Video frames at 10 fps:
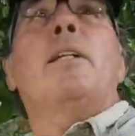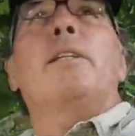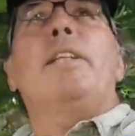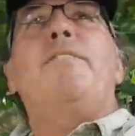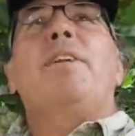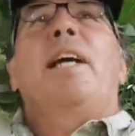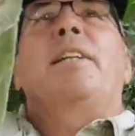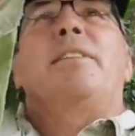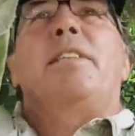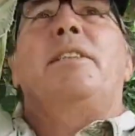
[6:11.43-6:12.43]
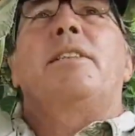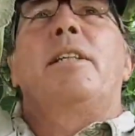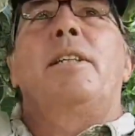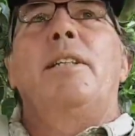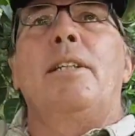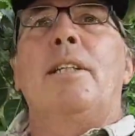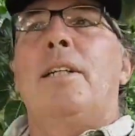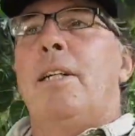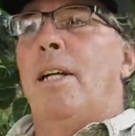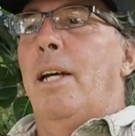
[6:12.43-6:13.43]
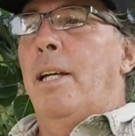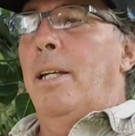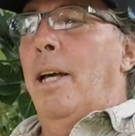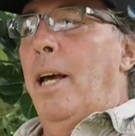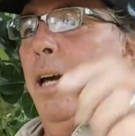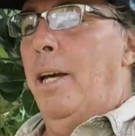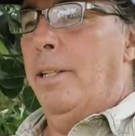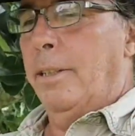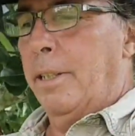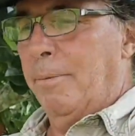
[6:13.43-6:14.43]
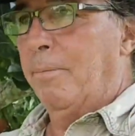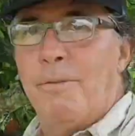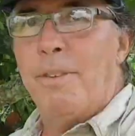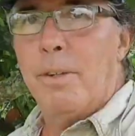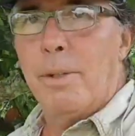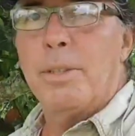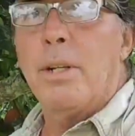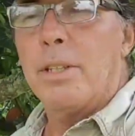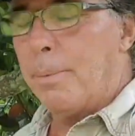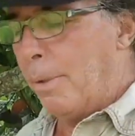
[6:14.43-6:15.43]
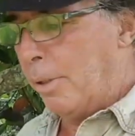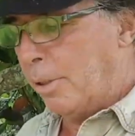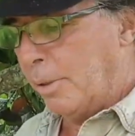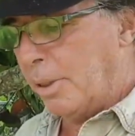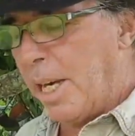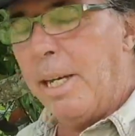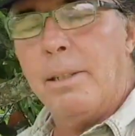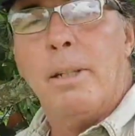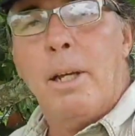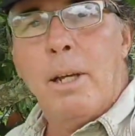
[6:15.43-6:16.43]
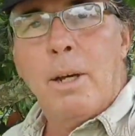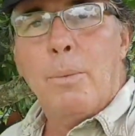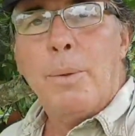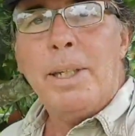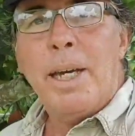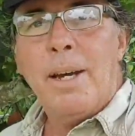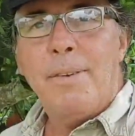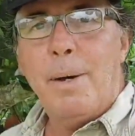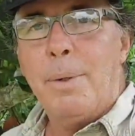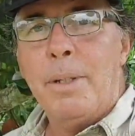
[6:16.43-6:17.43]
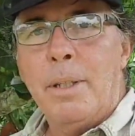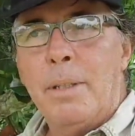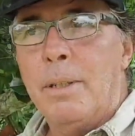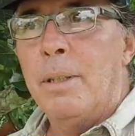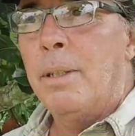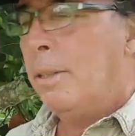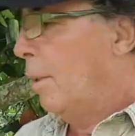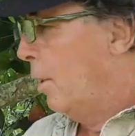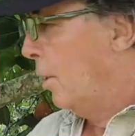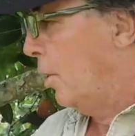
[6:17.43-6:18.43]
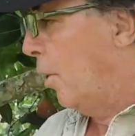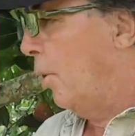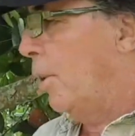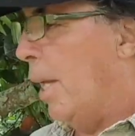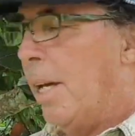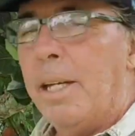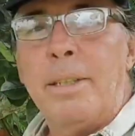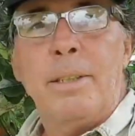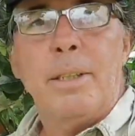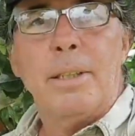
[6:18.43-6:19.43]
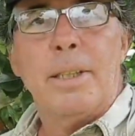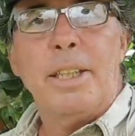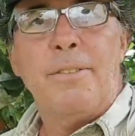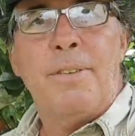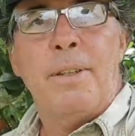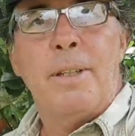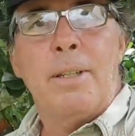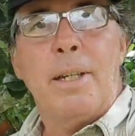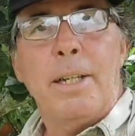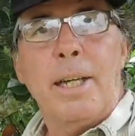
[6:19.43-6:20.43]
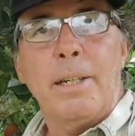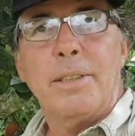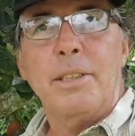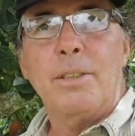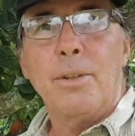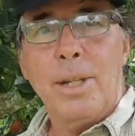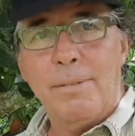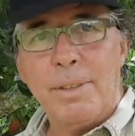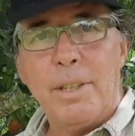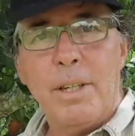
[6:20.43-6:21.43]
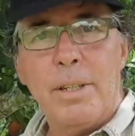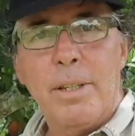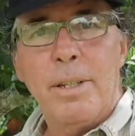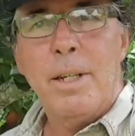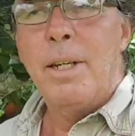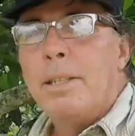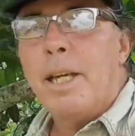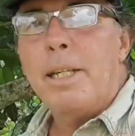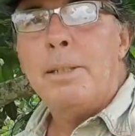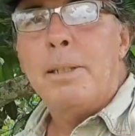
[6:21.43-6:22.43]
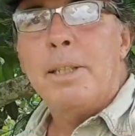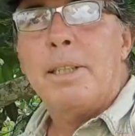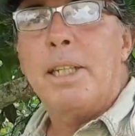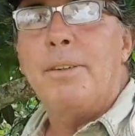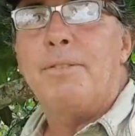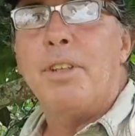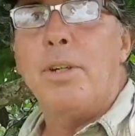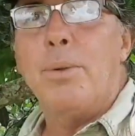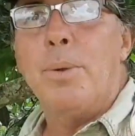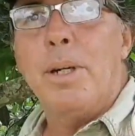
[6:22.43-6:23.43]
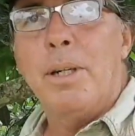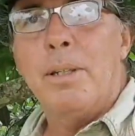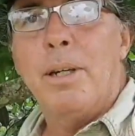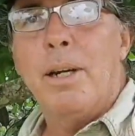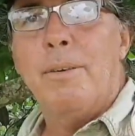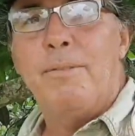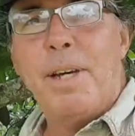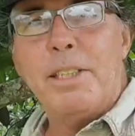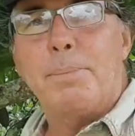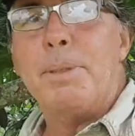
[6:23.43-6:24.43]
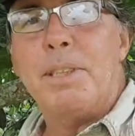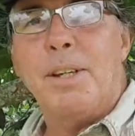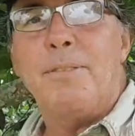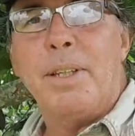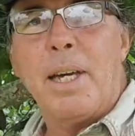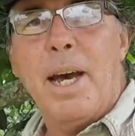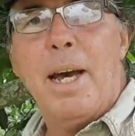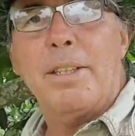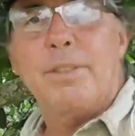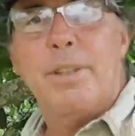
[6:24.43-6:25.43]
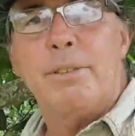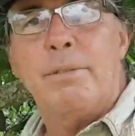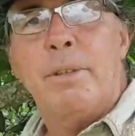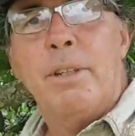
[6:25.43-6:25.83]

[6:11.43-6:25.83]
leaf analysis. And for us on a commercial scale, we have our soil and leaf analysis done every year. They give you a very specific, accurate